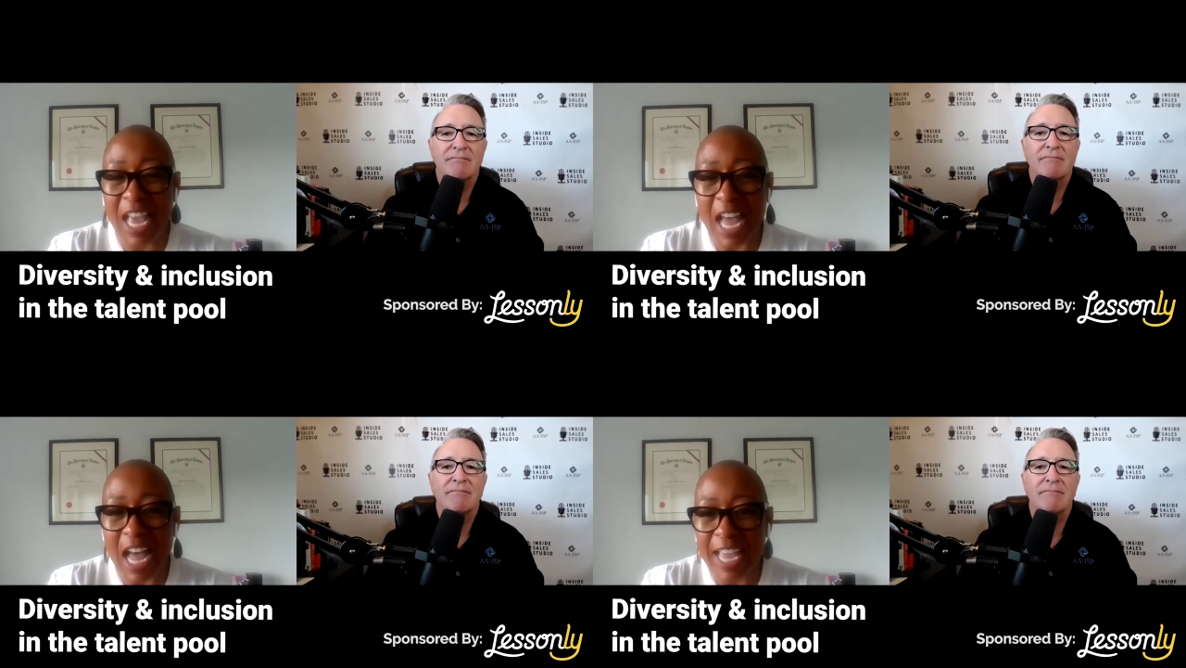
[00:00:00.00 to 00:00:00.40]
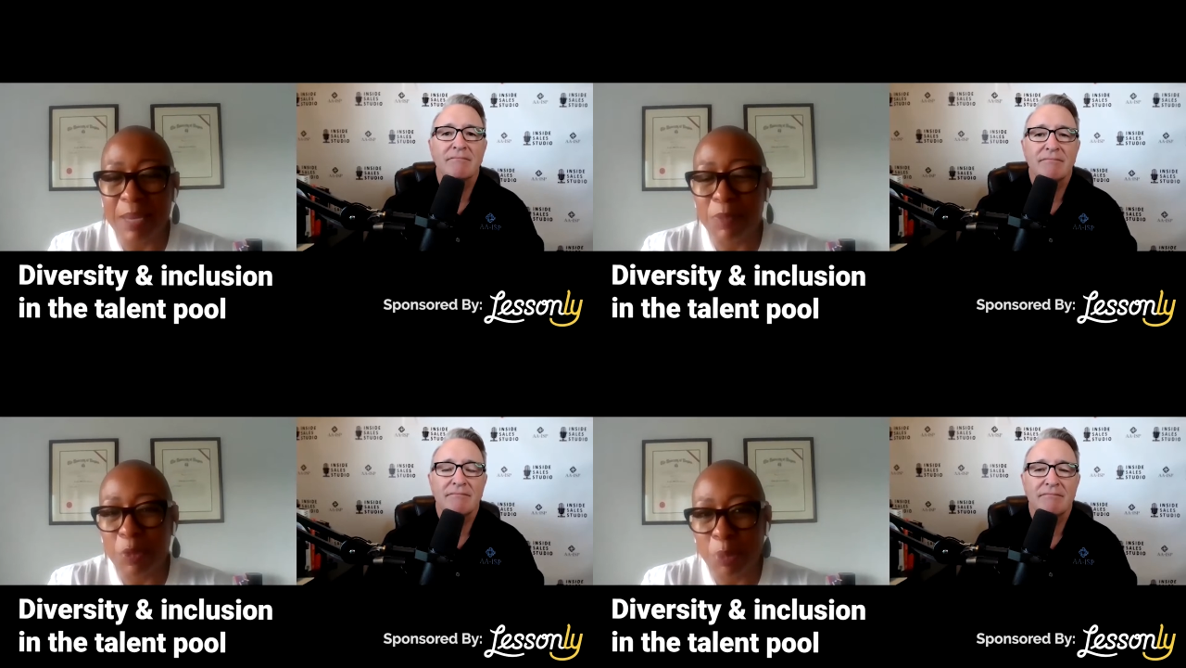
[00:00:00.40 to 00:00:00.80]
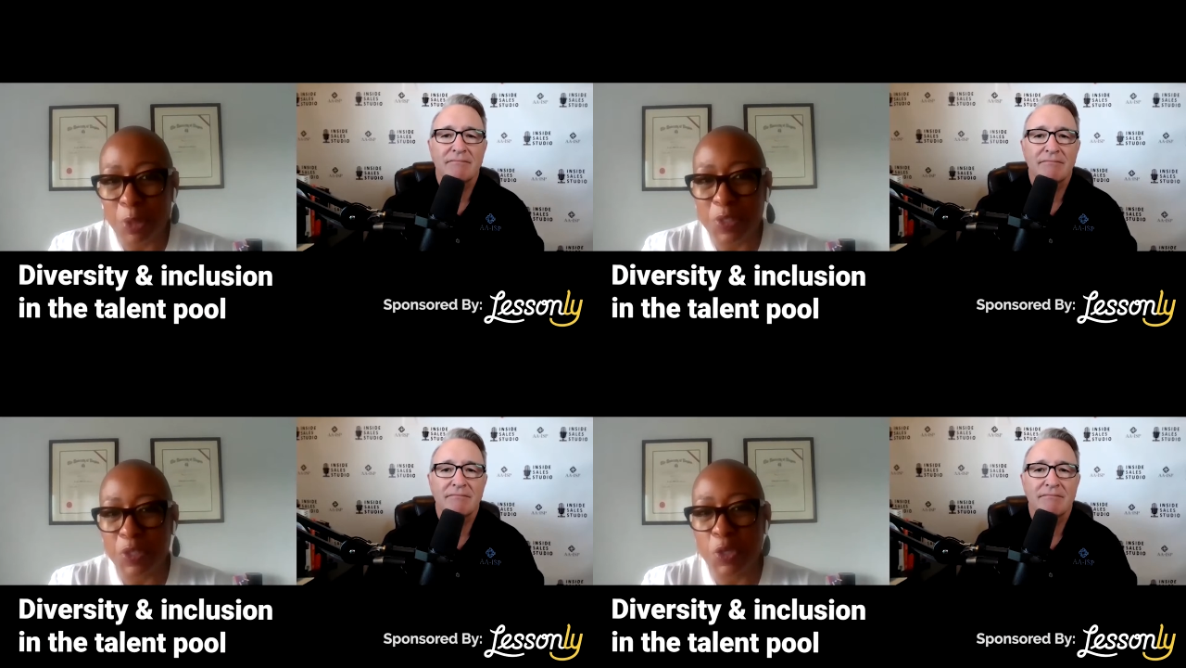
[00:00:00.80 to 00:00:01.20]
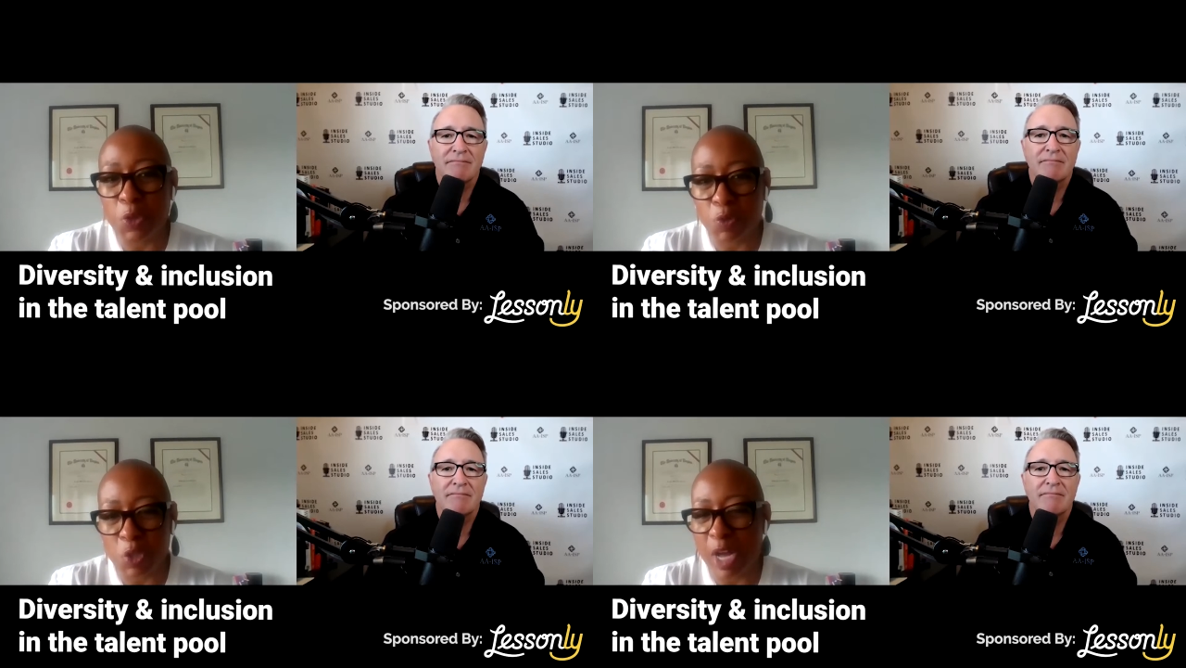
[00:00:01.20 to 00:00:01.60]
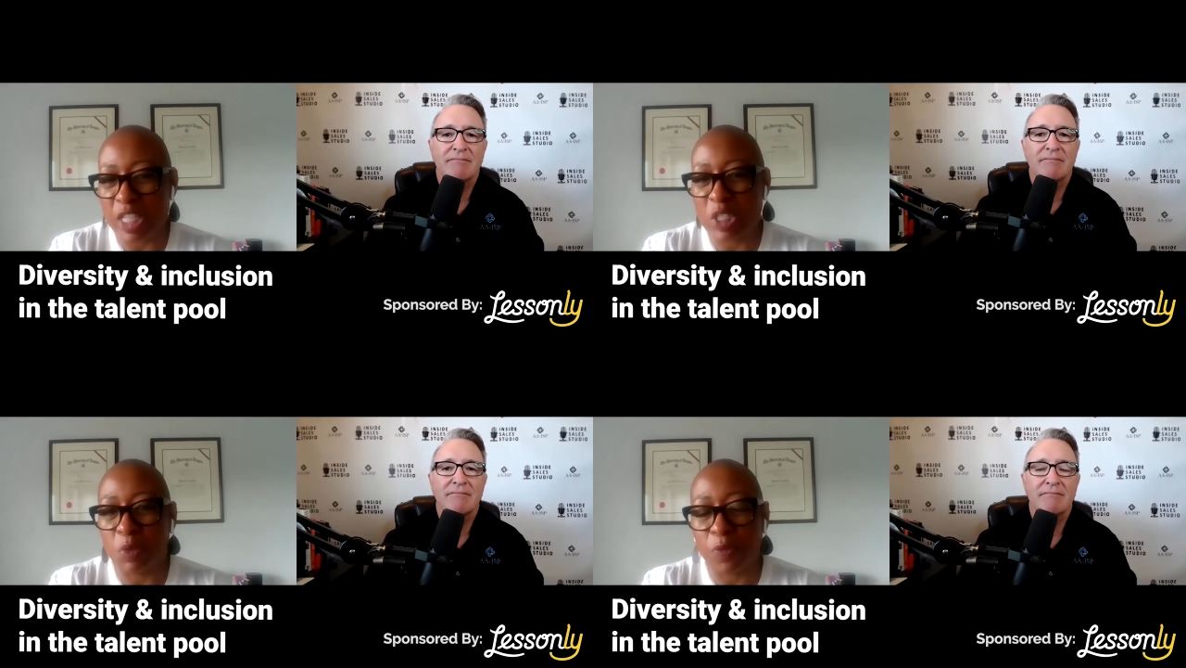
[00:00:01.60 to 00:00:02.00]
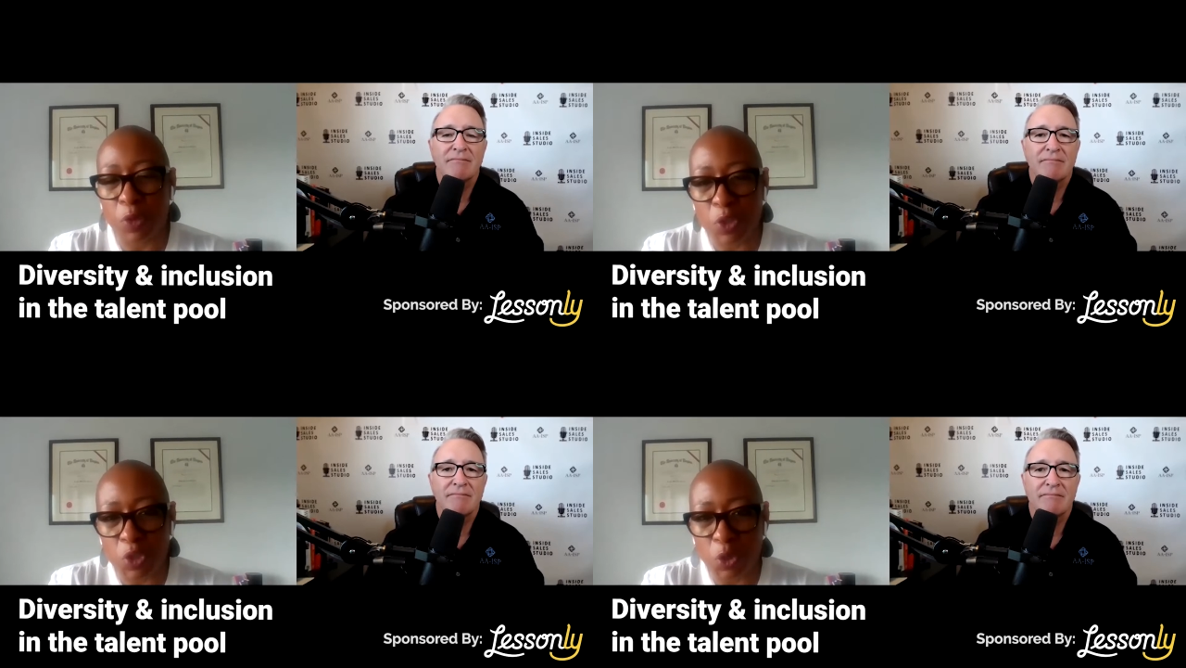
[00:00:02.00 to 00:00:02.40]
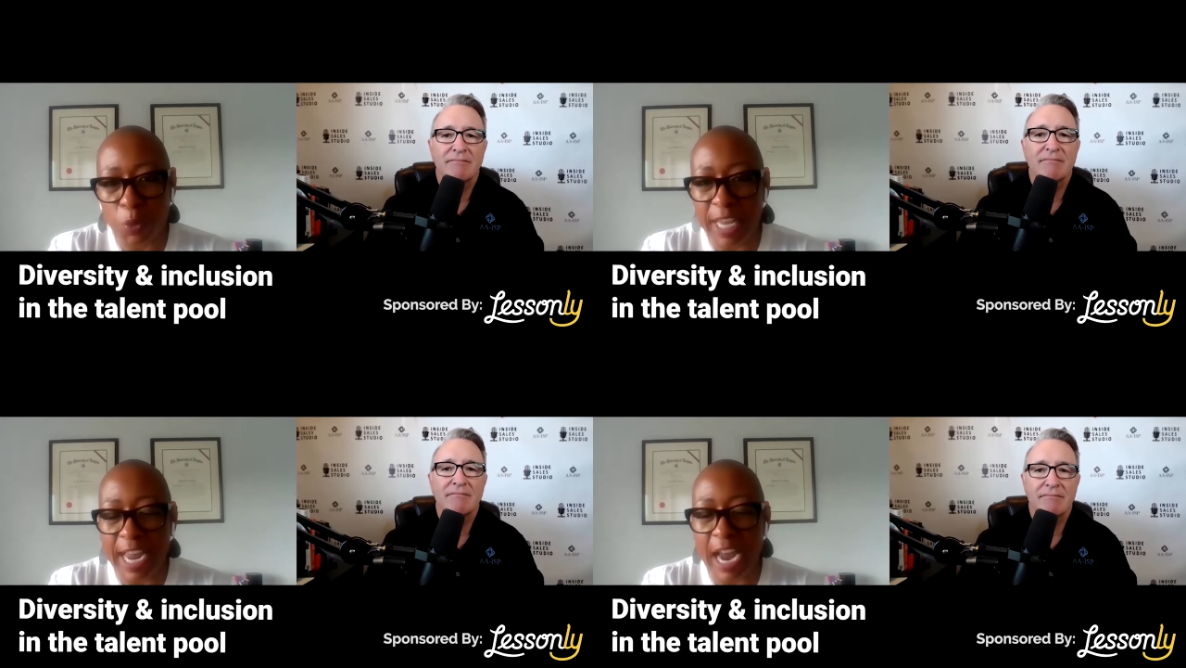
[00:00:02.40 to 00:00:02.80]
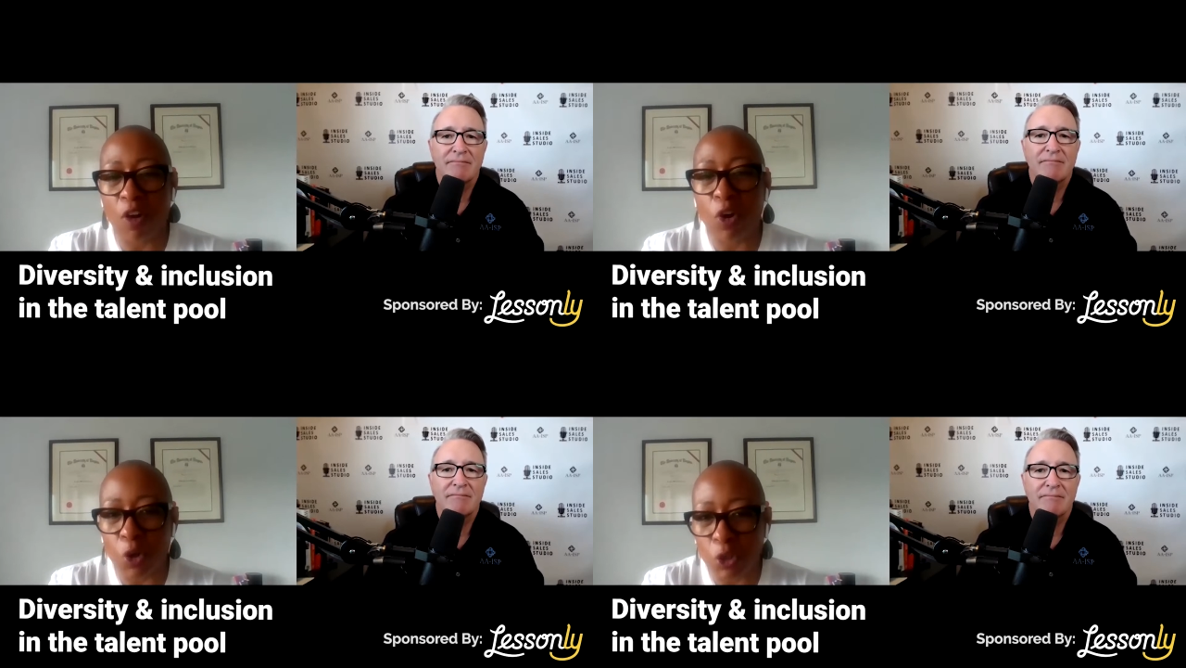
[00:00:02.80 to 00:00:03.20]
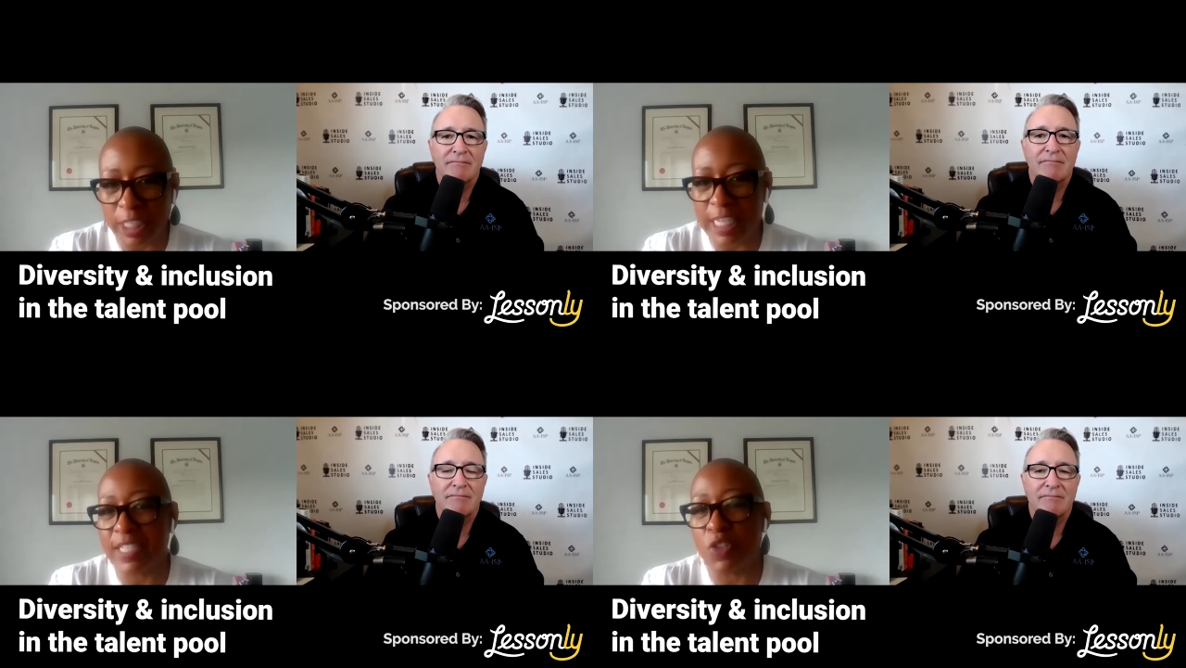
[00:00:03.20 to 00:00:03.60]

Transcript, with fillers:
Speaker 1: I am the person who's responsible for stewarding our earliest,